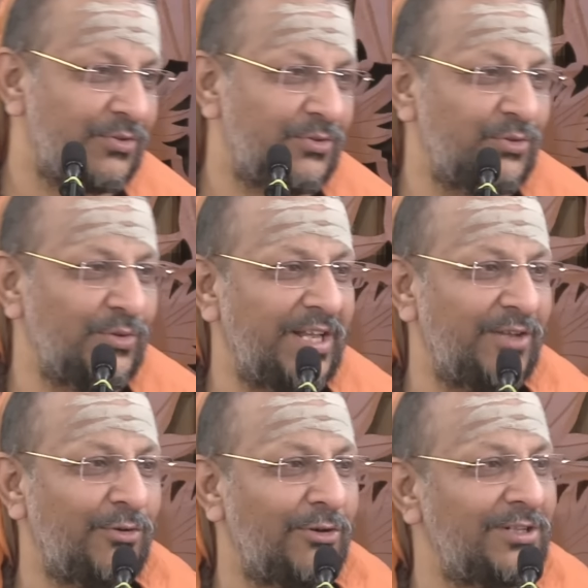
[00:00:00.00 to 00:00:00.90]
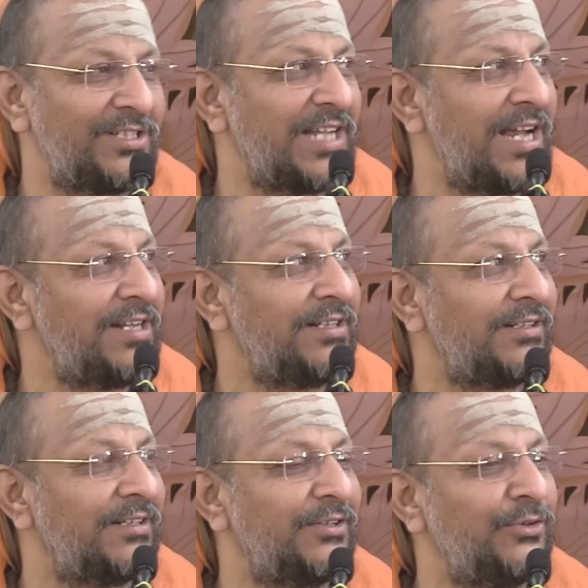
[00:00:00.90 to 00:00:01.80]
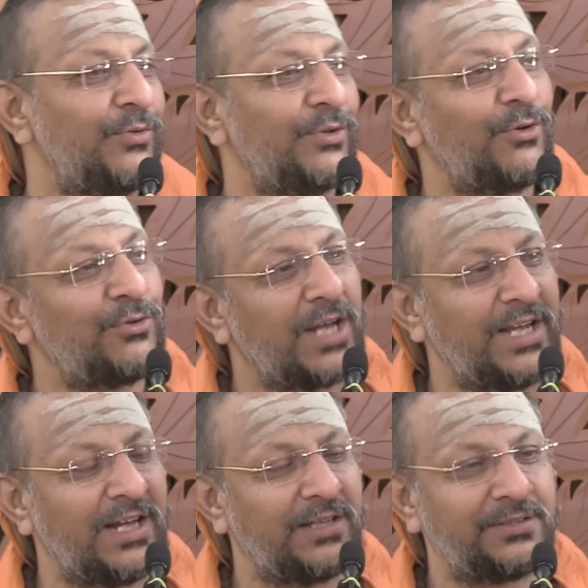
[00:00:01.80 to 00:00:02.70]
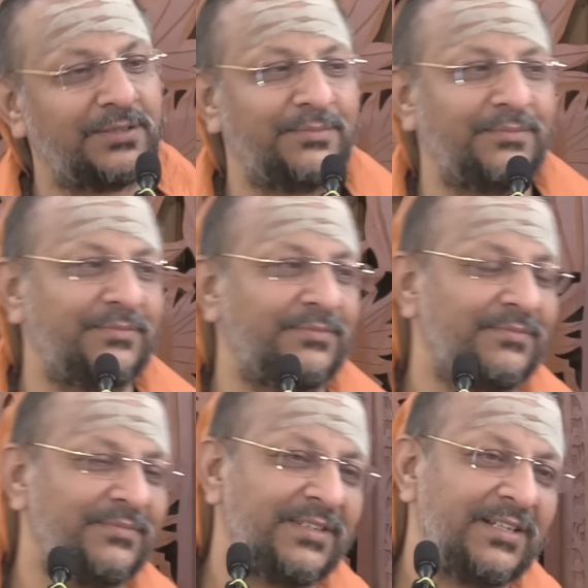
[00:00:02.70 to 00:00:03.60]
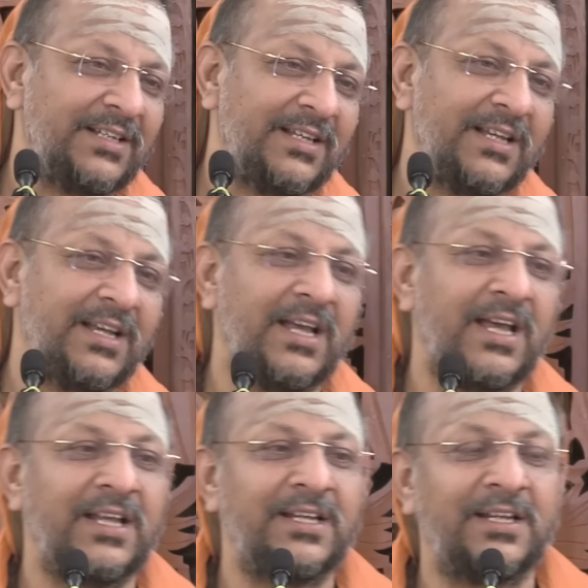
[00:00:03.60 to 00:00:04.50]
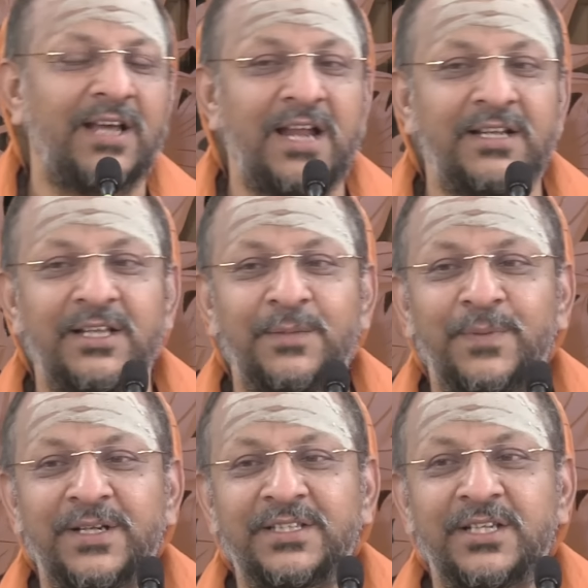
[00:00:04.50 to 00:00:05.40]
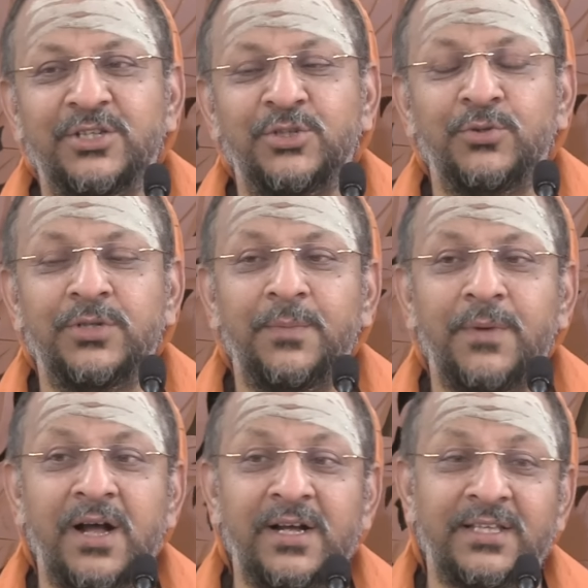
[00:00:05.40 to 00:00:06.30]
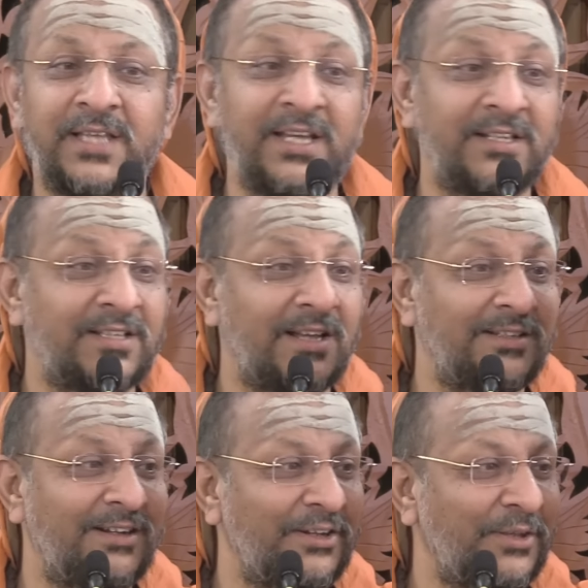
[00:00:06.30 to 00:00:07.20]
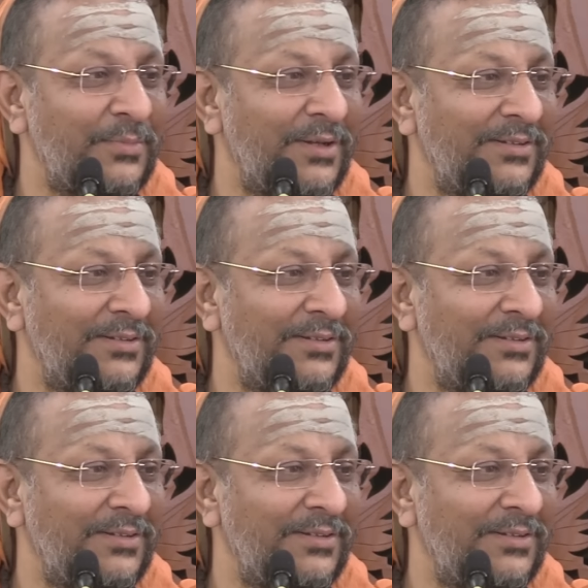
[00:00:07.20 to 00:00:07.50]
Today you all chant, you will go to Kailas. And another person stood up, Anga Thair Sadam Kadakima.